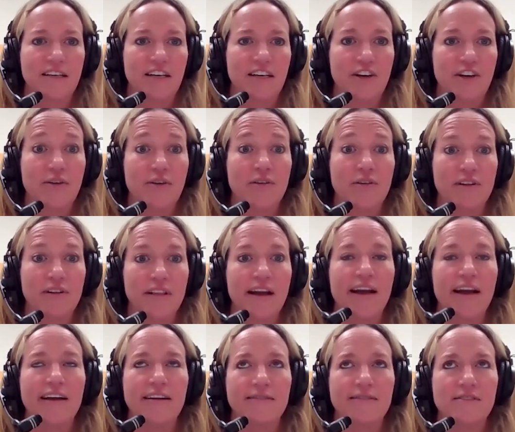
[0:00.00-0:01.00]
their
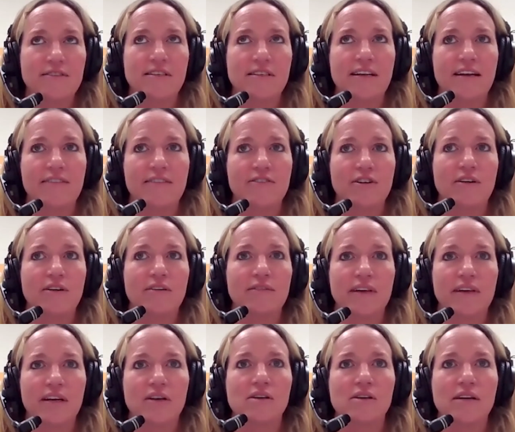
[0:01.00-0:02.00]
lives, and
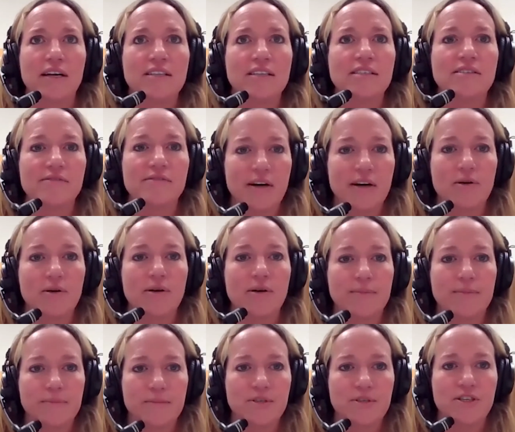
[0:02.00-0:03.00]
all kinds of
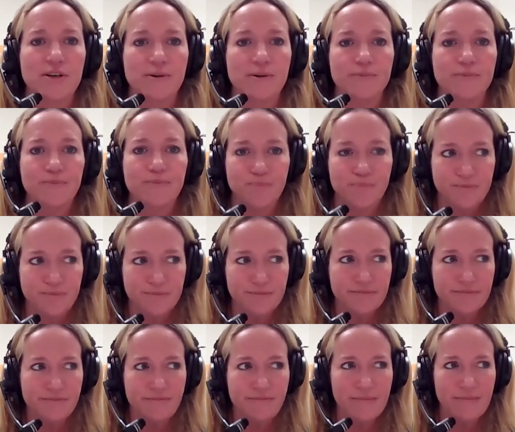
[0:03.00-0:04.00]
outcomes. So
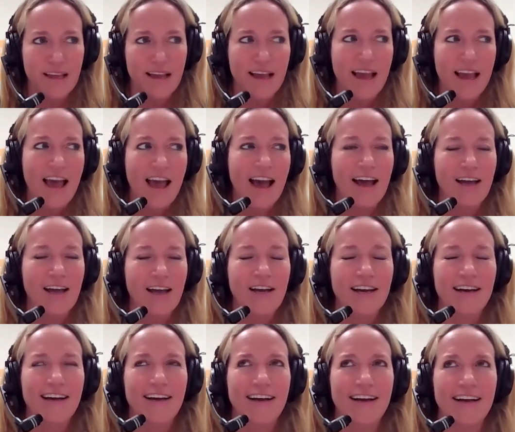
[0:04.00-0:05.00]

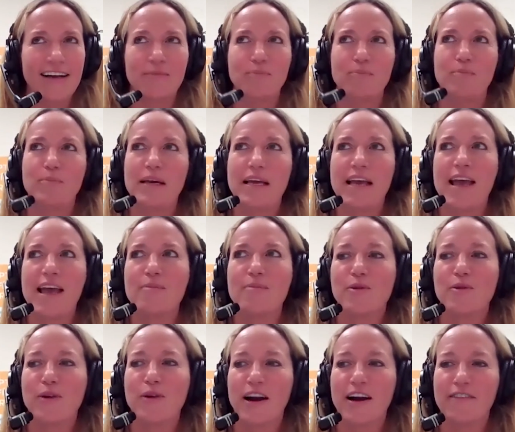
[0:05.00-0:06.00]
I became
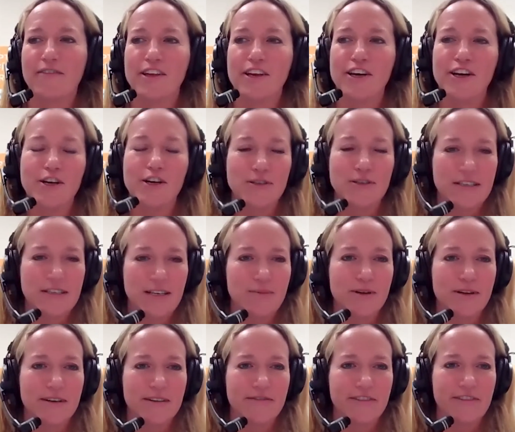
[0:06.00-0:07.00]
aware of the
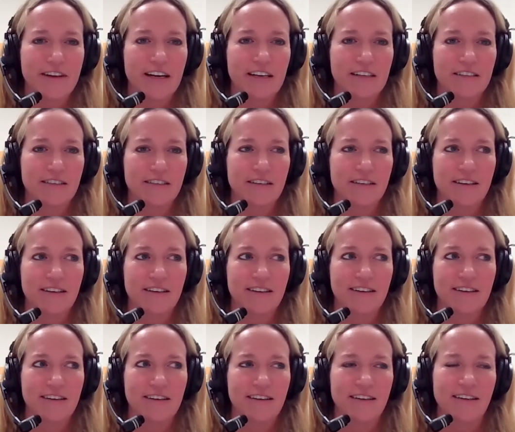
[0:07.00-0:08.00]
nocebo effect,
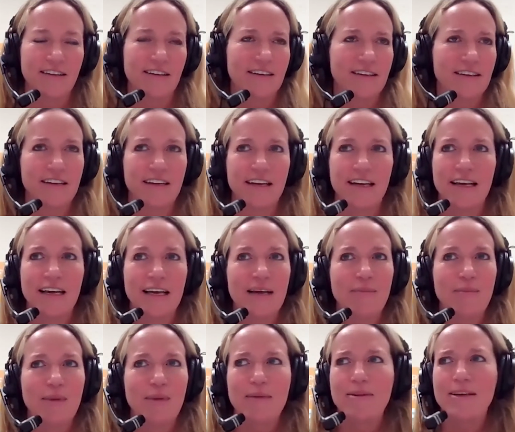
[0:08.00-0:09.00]
I think
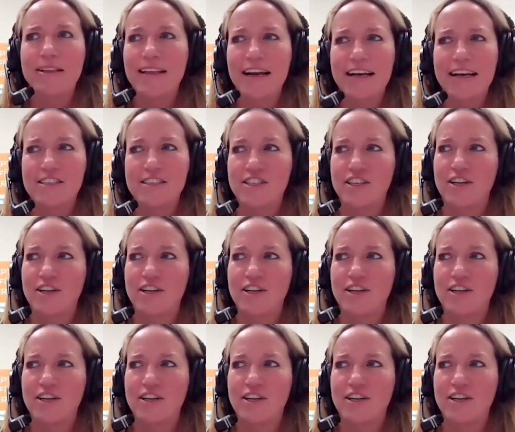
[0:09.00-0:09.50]
maybe last